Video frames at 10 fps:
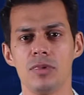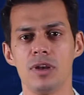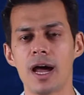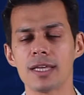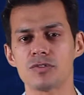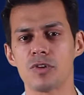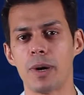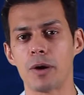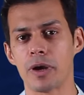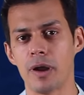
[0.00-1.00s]
lasts for
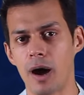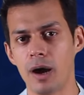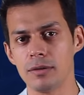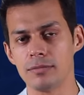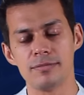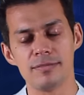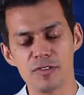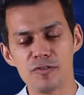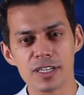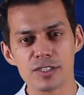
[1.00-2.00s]
about an hour.
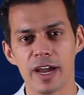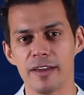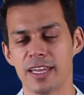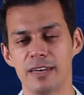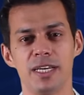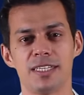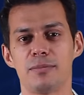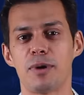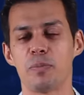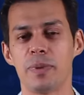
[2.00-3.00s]
The first 5 10 minutes
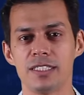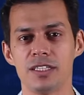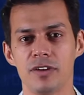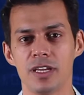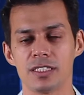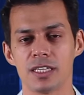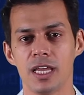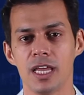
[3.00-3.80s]
about pleasantries.